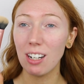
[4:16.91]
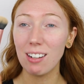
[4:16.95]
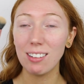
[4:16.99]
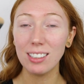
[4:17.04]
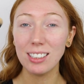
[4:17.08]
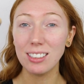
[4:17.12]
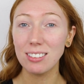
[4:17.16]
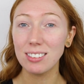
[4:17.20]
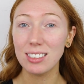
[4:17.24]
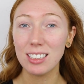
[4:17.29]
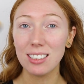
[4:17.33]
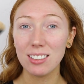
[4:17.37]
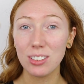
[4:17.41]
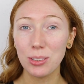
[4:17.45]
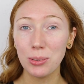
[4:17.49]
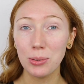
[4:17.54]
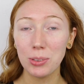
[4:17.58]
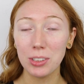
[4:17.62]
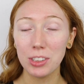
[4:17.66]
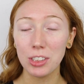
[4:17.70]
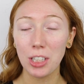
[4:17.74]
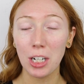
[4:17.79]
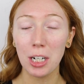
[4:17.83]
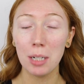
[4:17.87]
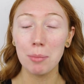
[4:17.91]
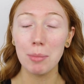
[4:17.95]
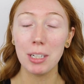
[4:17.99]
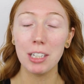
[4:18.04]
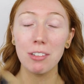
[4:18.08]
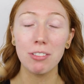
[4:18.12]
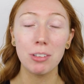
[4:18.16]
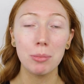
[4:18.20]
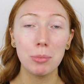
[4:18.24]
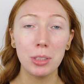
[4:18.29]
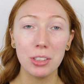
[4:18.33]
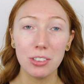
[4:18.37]
I use this all the time
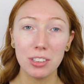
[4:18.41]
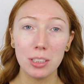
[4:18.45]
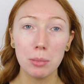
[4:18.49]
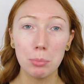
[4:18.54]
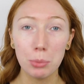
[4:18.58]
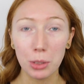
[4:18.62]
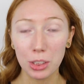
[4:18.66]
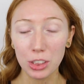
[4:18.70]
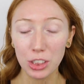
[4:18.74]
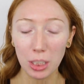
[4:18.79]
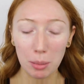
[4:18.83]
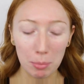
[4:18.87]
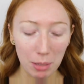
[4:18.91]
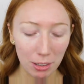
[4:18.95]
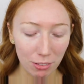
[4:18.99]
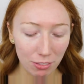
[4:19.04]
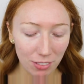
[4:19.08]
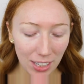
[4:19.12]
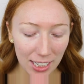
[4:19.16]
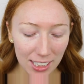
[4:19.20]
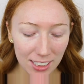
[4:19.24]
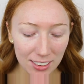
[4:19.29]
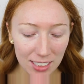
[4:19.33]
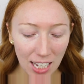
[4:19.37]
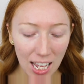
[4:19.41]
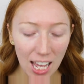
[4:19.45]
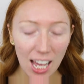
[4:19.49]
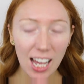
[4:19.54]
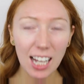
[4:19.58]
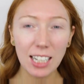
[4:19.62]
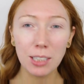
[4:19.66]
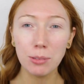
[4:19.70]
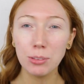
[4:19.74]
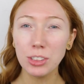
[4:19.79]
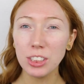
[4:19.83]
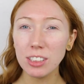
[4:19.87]
if I'm using a brush on my face,
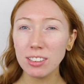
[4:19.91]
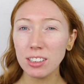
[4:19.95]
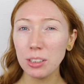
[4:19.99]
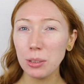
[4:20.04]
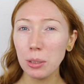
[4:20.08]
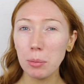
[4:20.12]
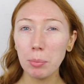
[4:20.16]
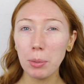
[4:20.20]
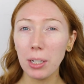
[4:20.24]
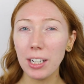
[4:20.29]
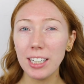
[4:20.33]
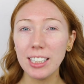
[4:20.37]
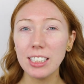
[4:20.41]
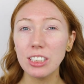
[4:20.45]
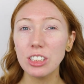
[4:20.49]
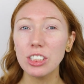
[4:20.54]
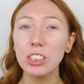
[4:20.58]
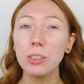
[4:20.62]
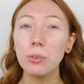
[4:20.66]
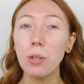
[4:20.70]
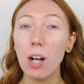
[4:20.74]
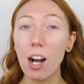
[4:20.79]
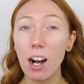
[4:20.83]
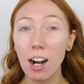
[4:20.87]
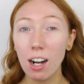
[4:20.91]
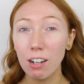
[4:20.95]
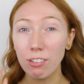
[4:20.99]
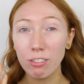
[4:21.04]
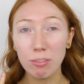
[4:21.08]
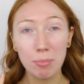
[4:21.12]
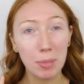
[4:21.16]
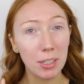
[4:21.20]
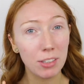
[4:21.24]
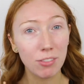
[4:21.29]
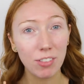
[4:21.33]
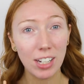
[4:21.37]
and I'm just going to apply it to
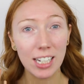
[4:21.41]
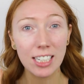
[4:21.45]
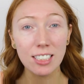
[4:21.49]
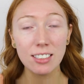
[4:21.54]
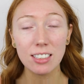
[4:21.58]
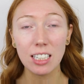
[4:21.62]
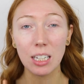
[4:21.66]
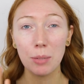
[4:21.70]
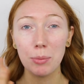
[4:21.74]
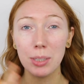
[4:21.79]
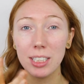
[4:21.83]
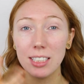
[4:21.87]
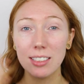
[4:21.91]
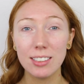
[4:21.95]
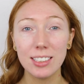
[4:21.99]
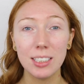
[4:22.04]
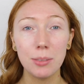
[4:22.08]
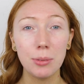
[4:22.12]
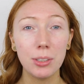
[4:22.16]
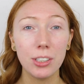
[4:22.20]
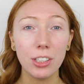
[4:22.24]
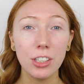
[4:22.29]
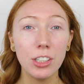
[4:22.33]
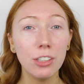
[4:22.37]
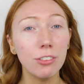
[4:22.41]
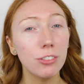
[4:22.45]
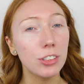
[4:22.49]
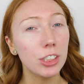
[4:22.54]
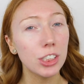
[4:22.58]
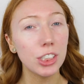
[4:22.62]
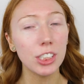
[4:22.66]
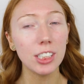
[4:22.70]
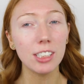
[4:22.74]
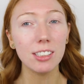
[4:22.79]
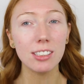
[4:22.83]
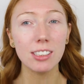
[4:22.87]
half my face and then we can see what the
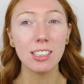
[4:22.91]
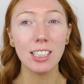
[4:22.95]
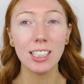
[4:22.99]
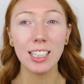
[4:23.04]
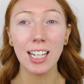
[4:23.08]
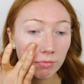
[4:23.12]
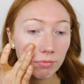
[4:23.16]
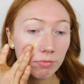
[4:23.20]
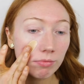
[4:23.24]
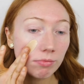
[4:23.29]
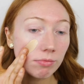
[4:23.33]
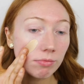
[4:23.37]
coverage looks like.